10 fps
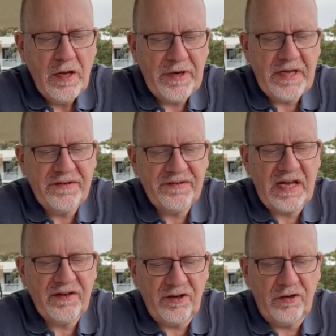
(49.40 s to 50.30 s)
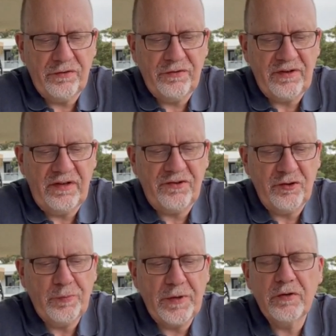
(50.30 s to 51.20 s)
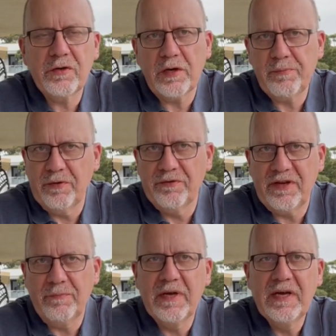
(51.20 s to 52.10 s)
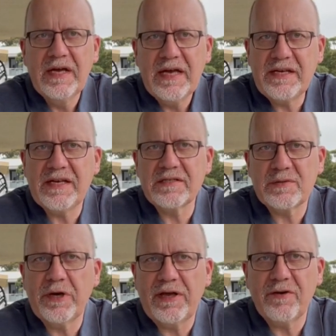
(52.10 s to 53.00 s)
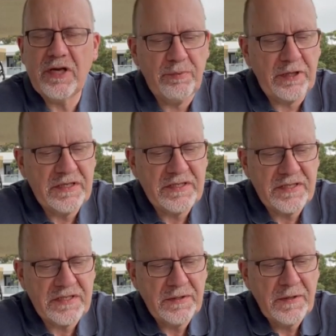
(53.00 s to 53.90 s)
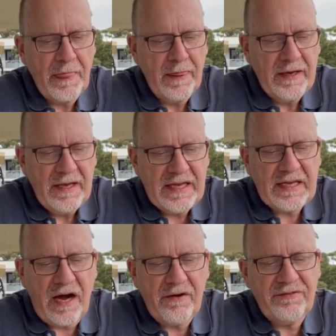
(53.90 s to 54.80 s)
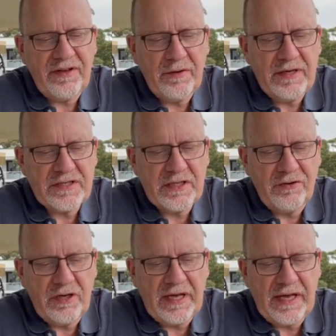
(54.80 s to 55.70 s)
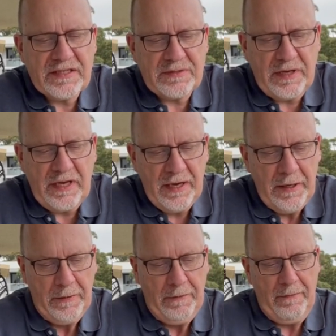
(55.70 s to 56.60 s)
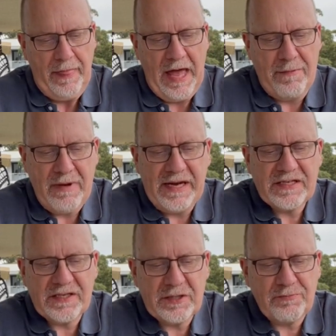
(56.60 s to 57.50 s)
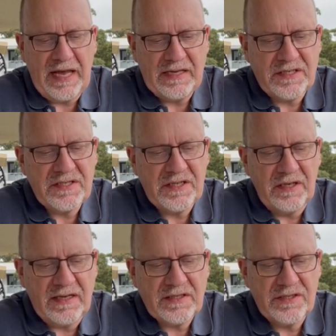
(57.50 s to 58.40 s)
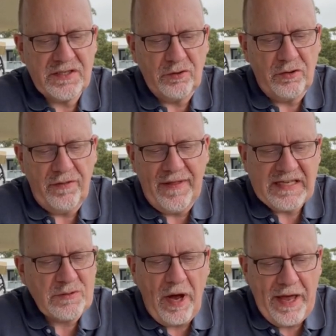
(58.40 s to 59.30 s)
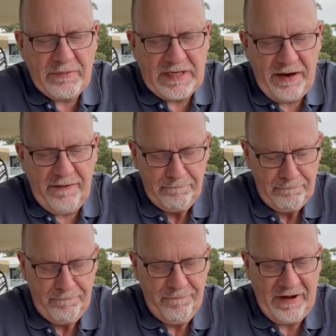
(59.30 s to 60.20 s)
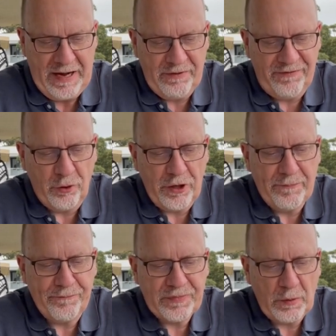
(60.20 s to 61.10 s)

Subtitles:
But he stands alone, says Job, and who can oppose him? He does whatever he pleases. He carries out his decree against me, and many such plans he still has in store. That is why I'm terrified before him.